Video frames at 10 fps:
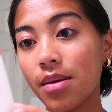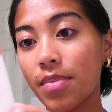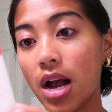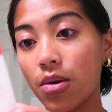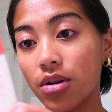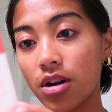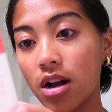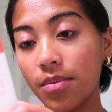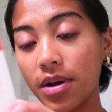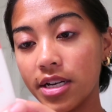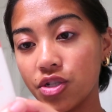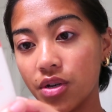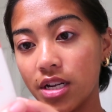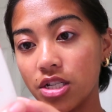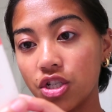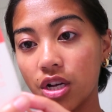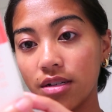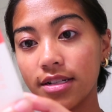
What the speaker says: Power Calm Hydrating Gel